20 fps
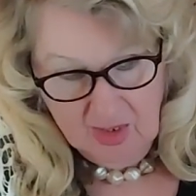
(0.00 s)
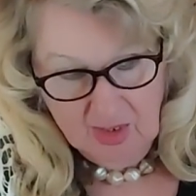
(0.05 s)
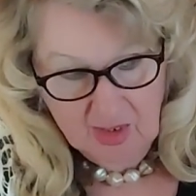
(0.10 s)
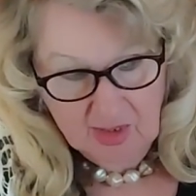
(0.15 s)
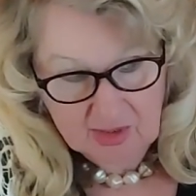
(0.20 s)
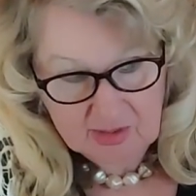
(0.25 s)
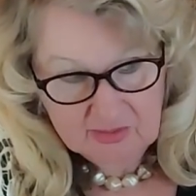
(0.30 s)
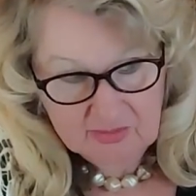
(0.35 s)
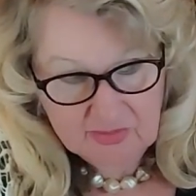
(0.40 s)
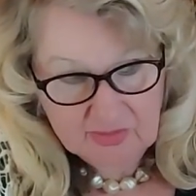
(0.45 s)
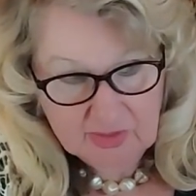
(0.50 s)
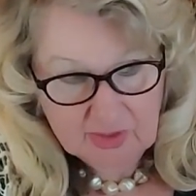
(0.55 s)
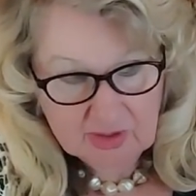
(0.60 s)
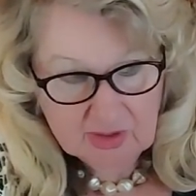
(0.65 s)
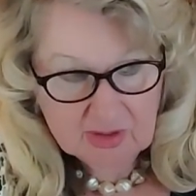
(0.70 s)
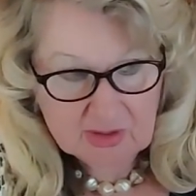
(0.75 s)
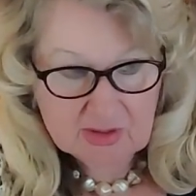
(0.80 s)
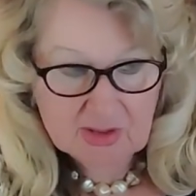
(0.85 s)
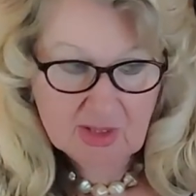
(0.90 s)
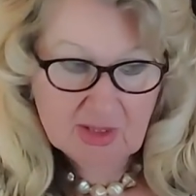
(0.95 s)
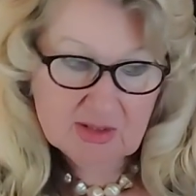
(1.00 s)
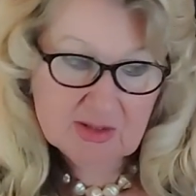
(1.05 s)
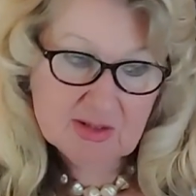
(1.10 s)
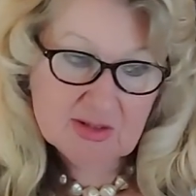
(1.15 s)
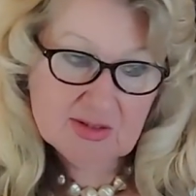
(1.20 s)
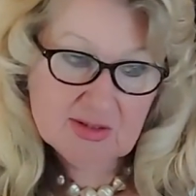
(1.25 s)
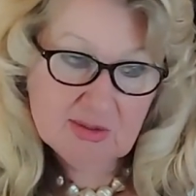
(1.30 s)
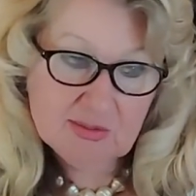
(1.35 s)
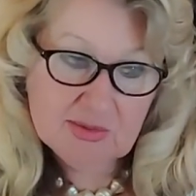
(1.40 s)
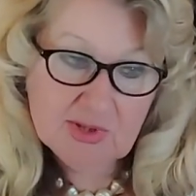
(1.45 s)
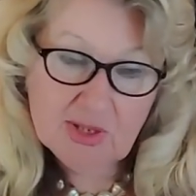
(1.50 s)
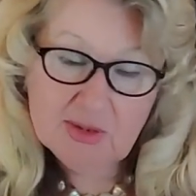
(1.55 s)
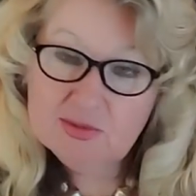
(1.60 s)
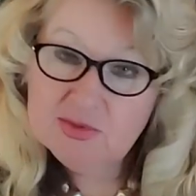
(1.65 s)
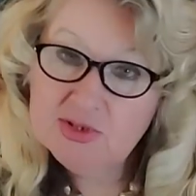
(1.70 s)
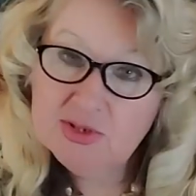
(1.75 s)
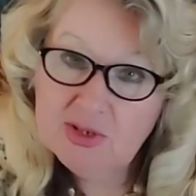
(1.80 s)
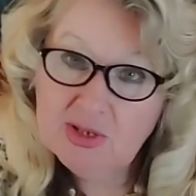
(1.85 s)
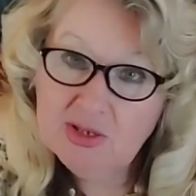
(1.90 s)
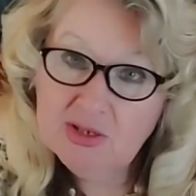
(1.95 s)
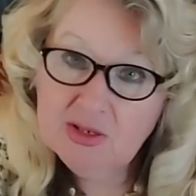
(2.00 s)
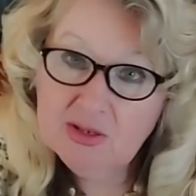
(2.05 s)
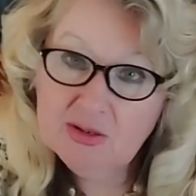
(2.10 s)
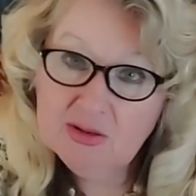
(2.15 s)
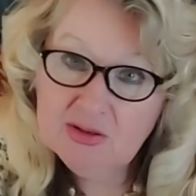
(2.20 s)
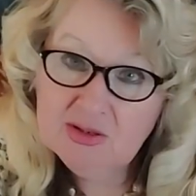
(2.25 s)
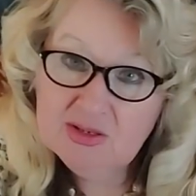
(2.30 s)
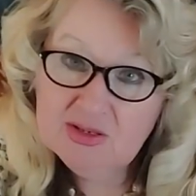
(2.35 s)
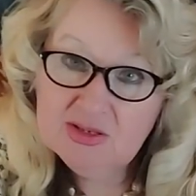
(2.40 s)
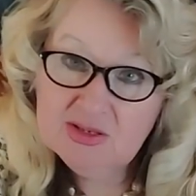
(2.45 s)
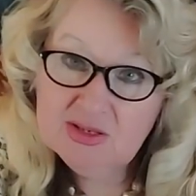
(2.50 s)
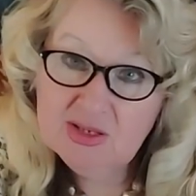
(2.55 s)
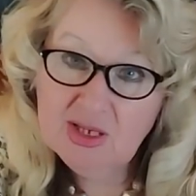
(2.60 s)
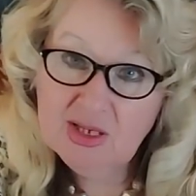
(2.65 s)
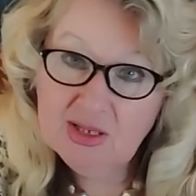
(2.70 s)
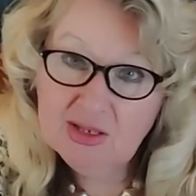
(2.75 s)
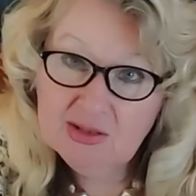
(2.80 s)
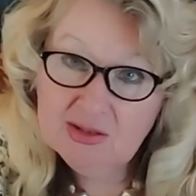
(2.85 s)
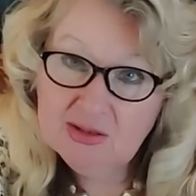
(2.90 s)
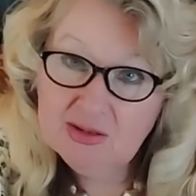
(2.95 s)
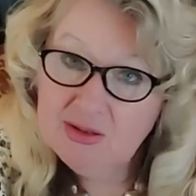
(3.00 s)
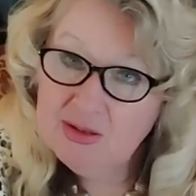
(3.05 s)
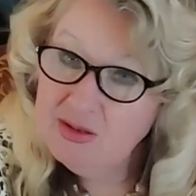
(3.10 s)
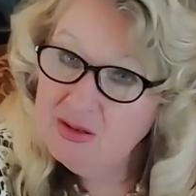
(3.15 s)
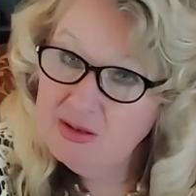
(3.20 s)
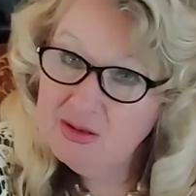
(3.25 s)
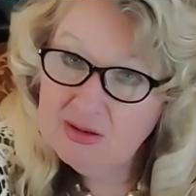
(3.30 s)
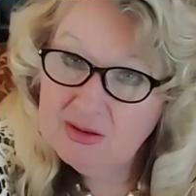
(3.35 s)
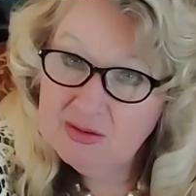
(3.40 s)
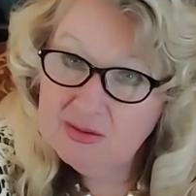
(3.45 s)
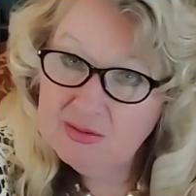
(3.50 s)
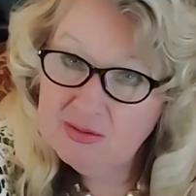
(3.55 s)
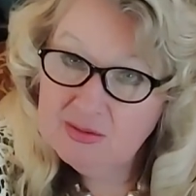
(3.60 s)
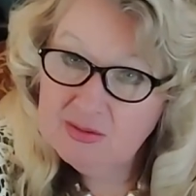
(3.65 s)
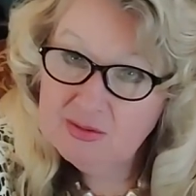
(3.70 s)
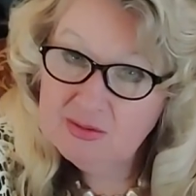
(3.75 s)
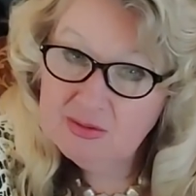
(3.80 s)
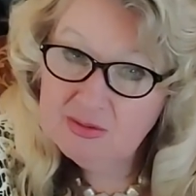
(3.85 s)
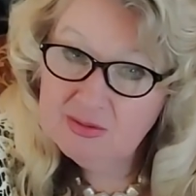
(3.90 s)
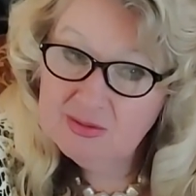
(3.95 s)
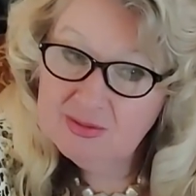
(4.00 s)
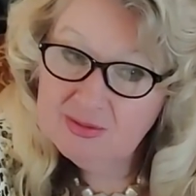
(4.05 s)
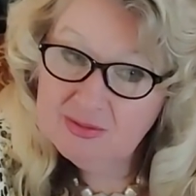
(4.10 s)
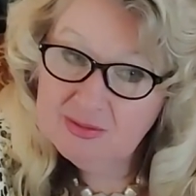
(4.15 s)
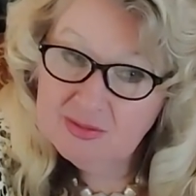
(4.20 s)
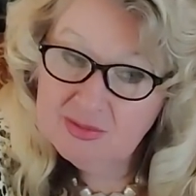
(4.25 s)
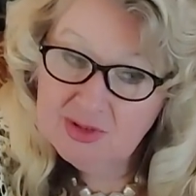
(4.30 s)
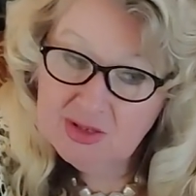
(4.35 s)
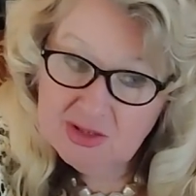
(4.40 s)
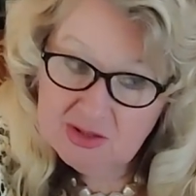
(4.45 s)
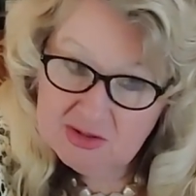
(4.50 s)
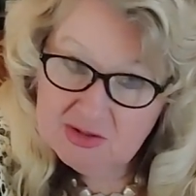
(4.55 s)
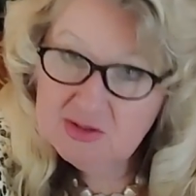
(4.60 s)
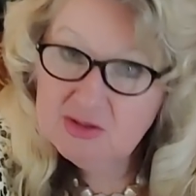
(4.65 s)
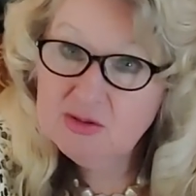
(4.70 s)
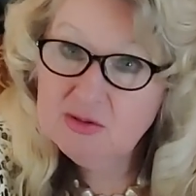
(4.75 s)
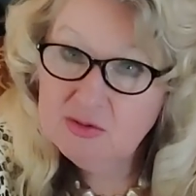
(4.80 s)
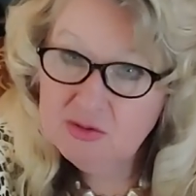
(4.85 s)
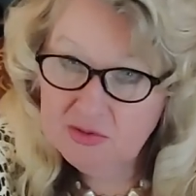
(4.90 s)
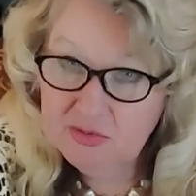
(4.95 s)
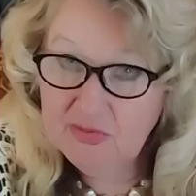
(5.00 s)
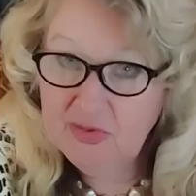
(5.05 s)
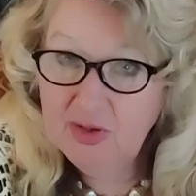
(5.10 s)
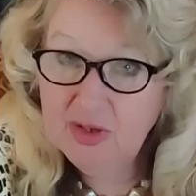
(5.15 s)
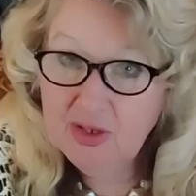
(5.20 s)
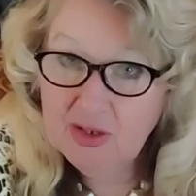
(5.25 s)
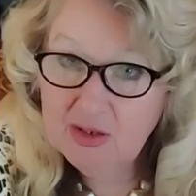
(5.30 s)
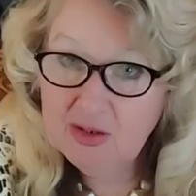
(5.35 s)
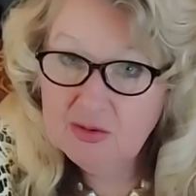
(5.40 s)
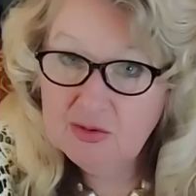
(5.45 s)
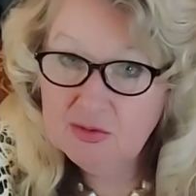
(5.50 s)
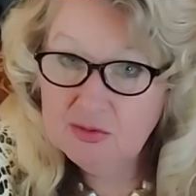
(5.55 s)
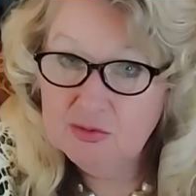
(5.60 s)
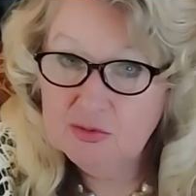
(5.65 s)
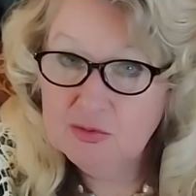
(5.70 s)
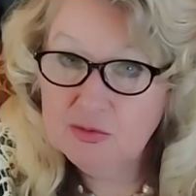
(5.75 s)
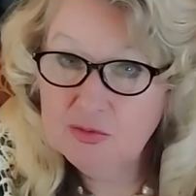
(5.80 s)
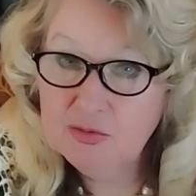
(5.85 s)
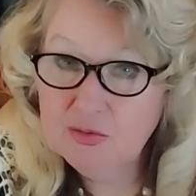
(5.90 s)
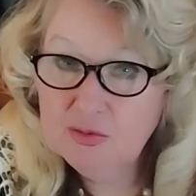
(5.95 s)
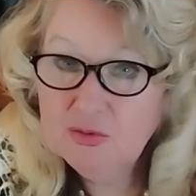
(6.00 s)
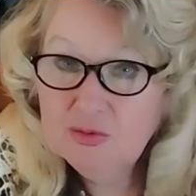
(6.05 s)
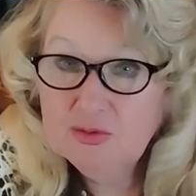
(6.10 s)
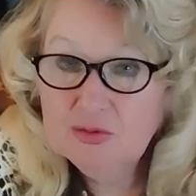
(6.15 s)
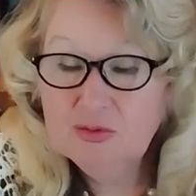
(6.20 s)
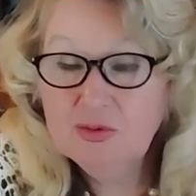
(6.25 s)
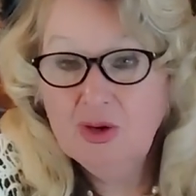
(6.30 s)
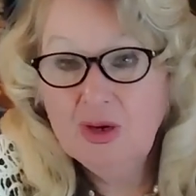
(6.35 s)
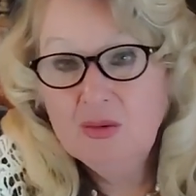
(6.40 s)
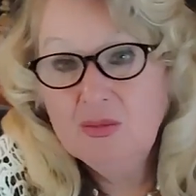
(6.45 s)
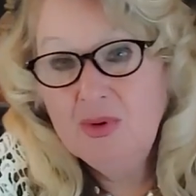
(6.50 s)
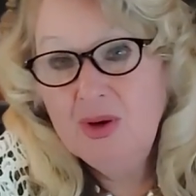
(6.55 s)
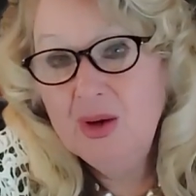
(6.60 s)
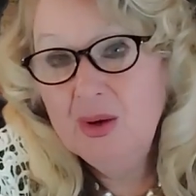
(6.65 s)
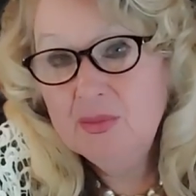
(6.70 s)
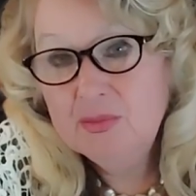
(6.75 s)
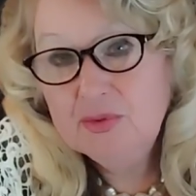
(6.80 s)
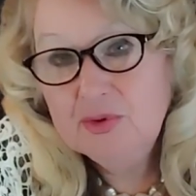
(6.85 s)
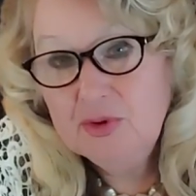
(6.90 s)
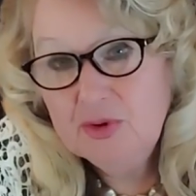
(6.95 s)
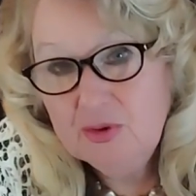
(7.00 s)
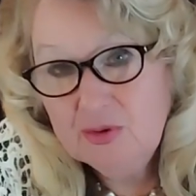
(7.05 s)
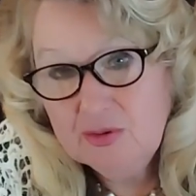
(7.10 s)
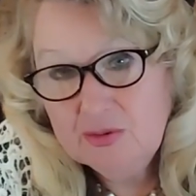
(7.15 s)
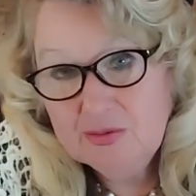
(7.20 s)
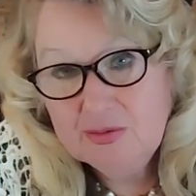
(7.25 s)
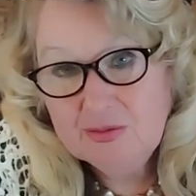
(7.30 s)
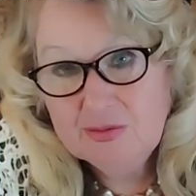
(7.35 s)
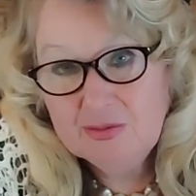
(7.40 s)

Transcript: I think that sometimes laying on the sun is a good thing to warm up your